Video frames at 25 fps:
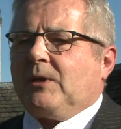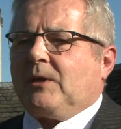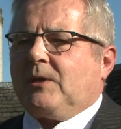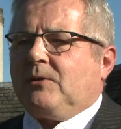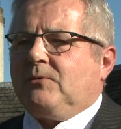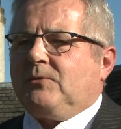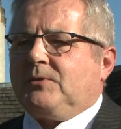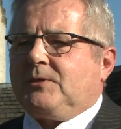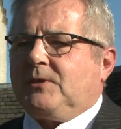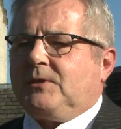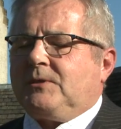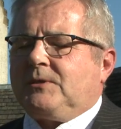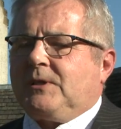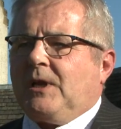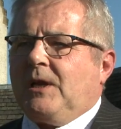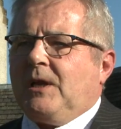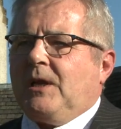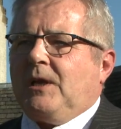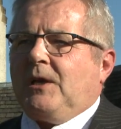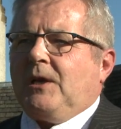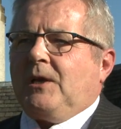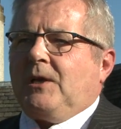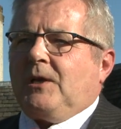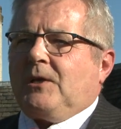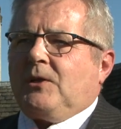warehouses.
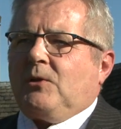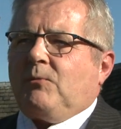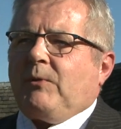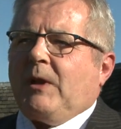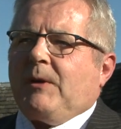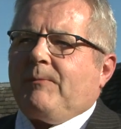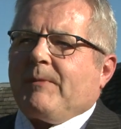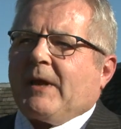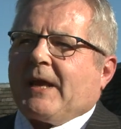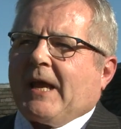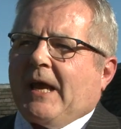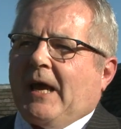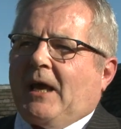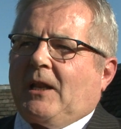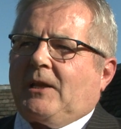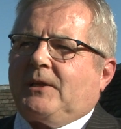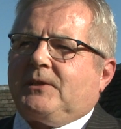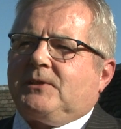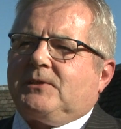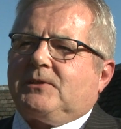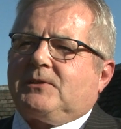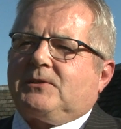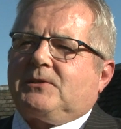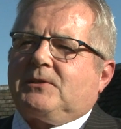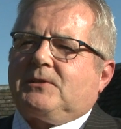The way
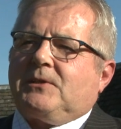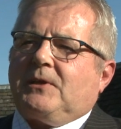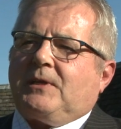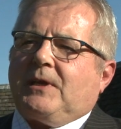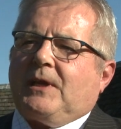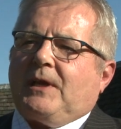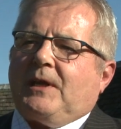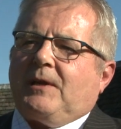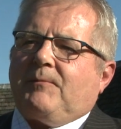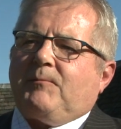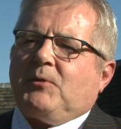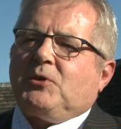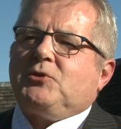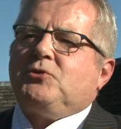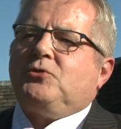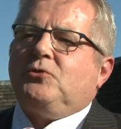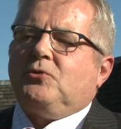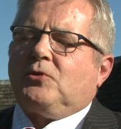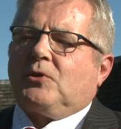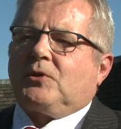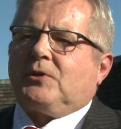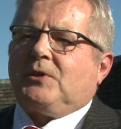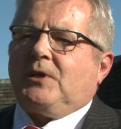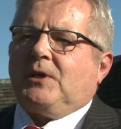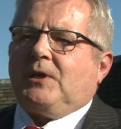Macallan's uh,
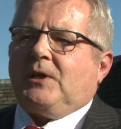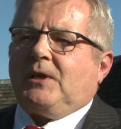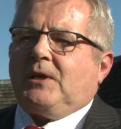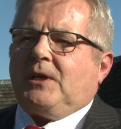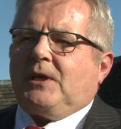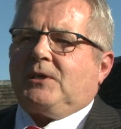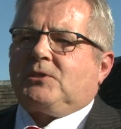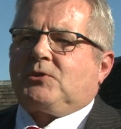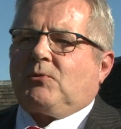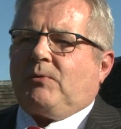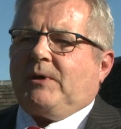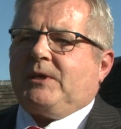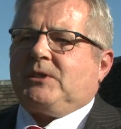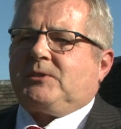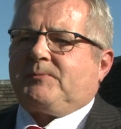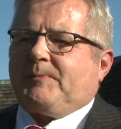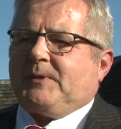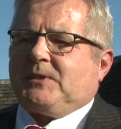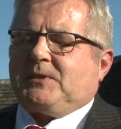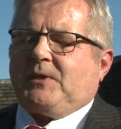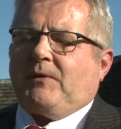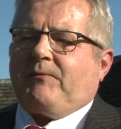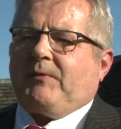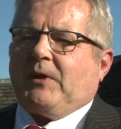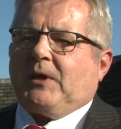matured is quite
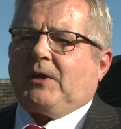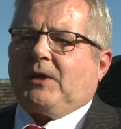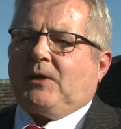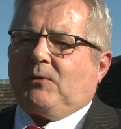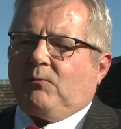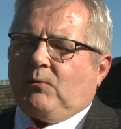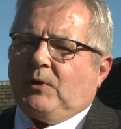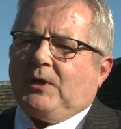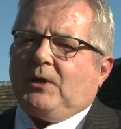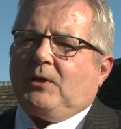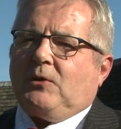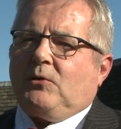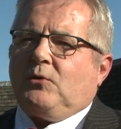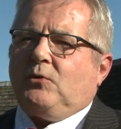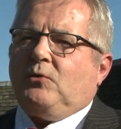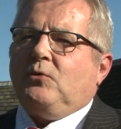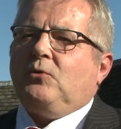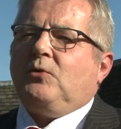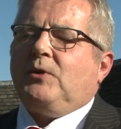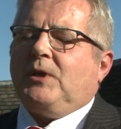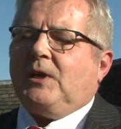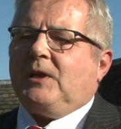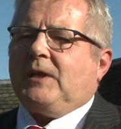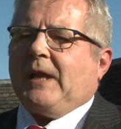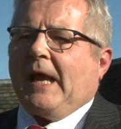specific, and we
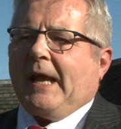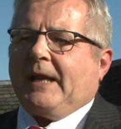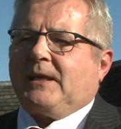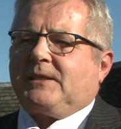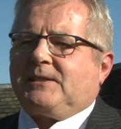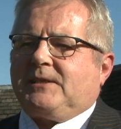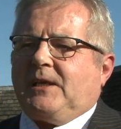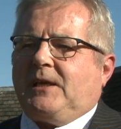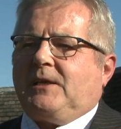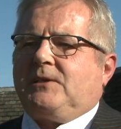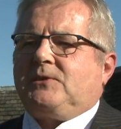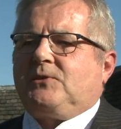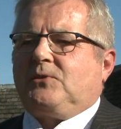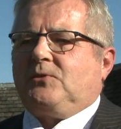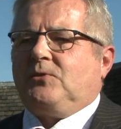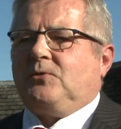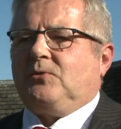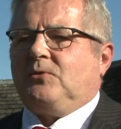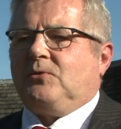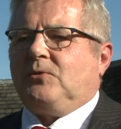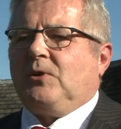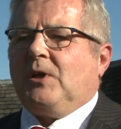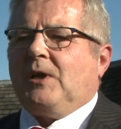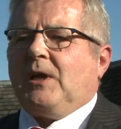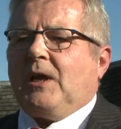do need access
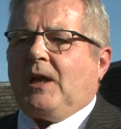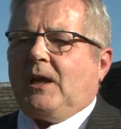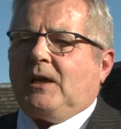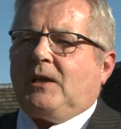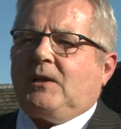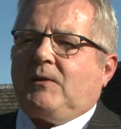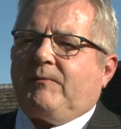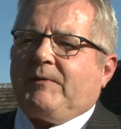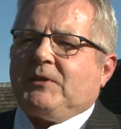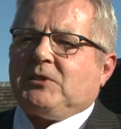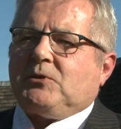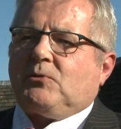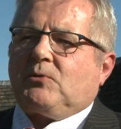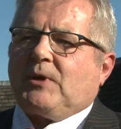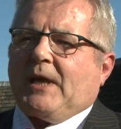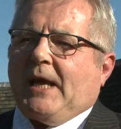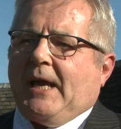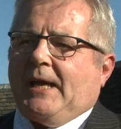to individual